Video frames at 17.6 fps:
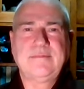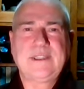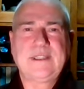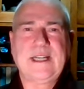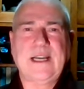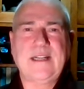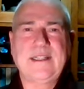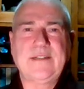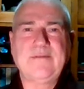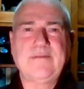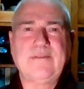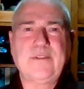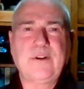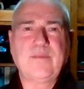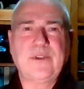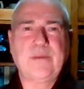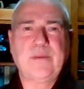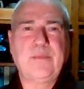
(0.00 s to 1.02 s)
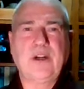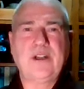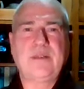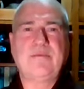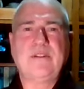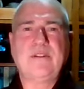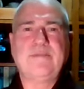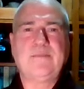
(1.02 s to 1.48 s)
Starting from the
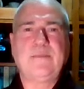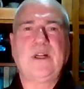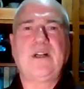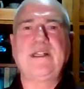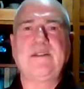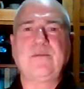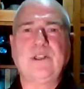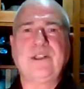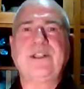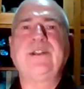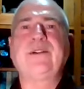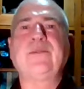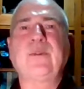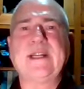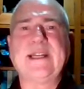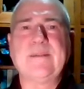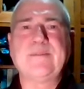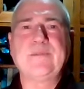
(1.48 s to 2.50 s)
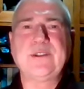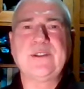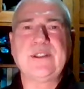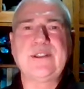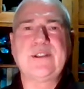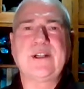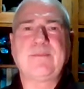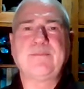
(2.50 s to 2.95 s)
bottom of the body, working way up to
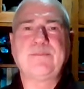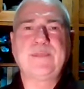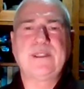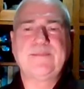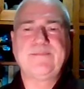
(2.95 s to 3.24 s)
the top.